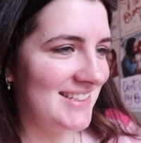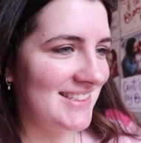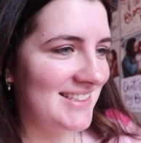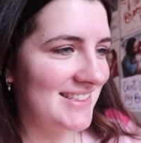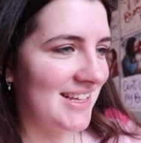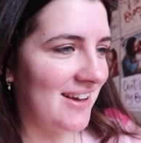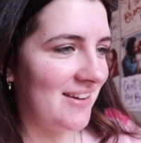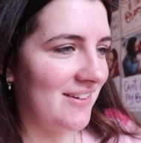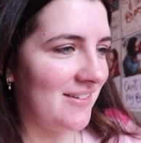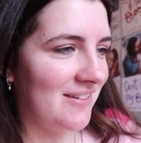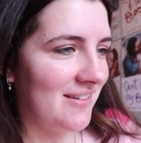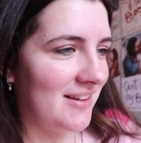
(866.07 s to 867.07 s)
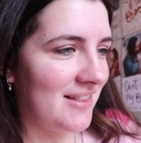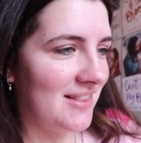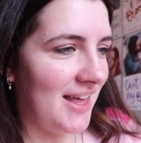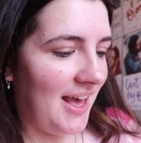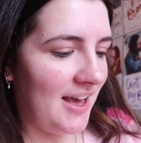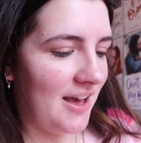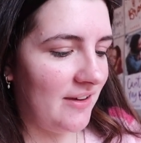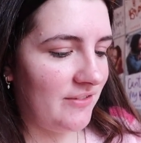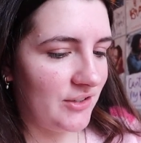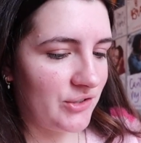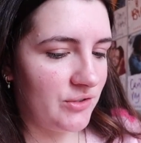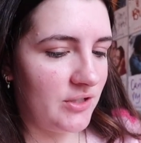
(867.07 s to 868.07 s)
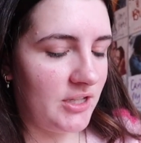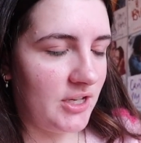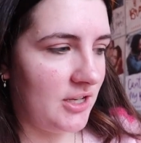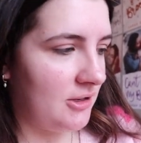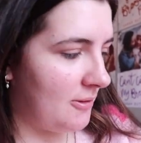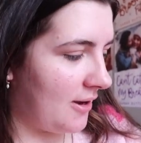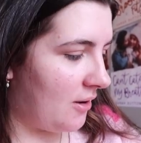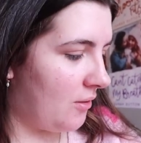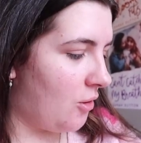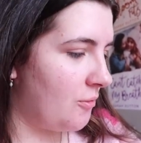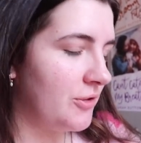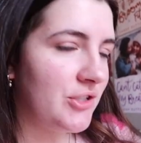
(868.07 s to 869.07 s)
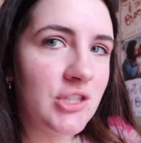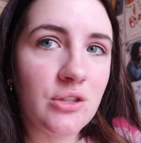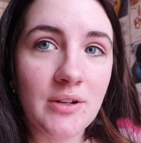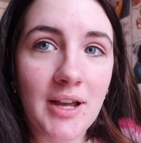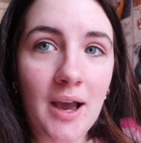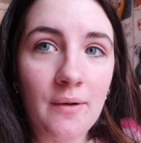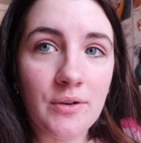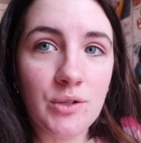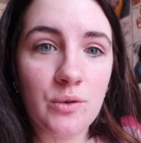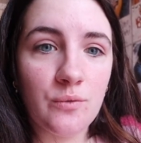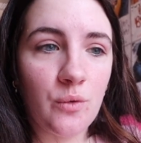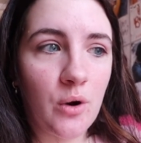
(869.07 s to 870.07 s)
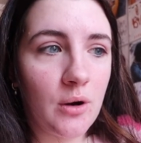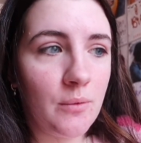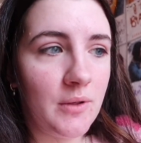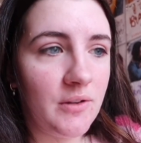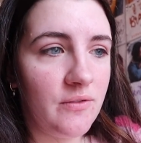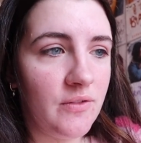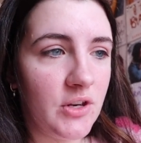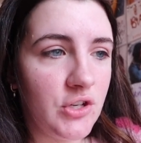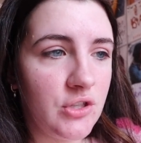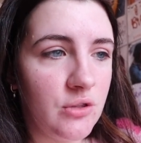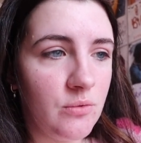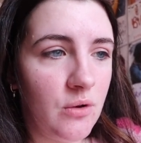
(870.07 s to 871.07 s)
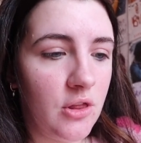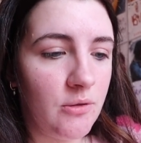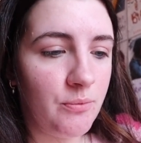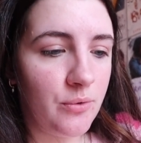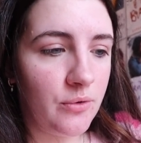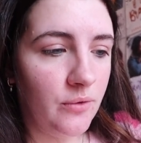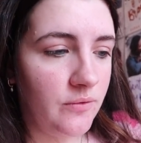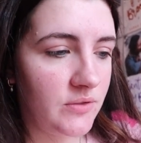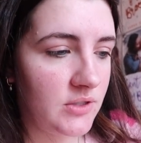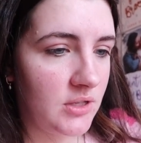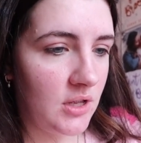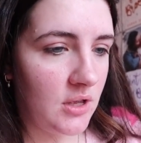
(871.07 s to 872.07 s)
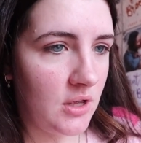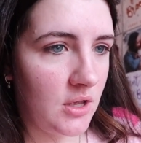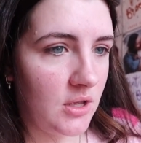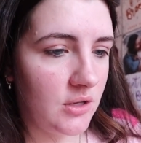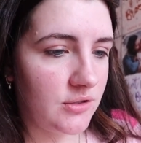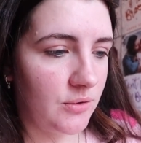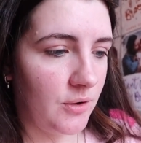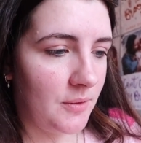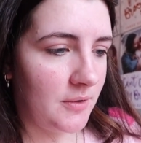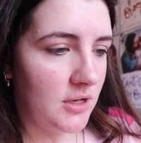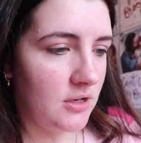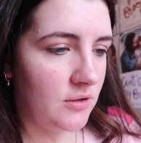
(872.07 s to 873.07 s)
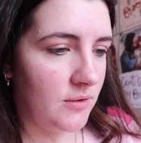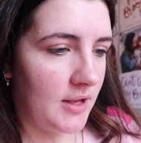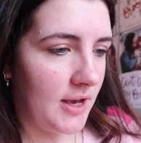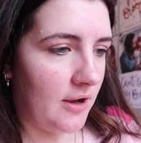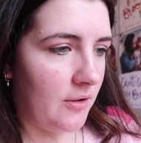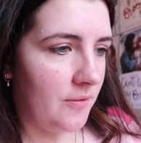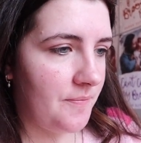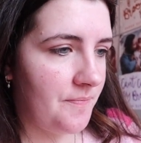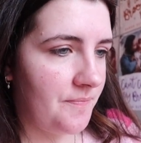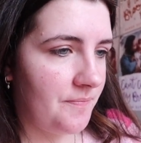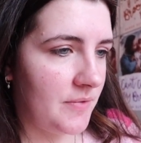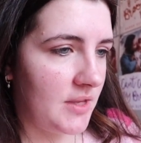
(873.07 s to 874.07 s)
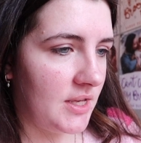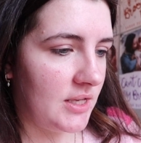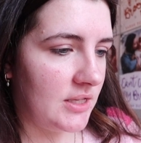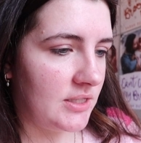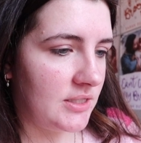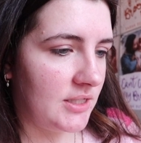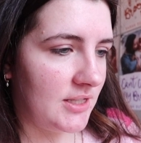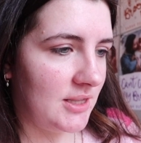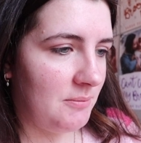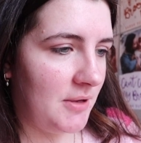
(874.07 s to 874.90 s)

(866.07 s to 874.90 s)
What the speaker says: So that feels really good. About almost 3 hours of work. We finished through all the proofs. So what I'm going to do now is get the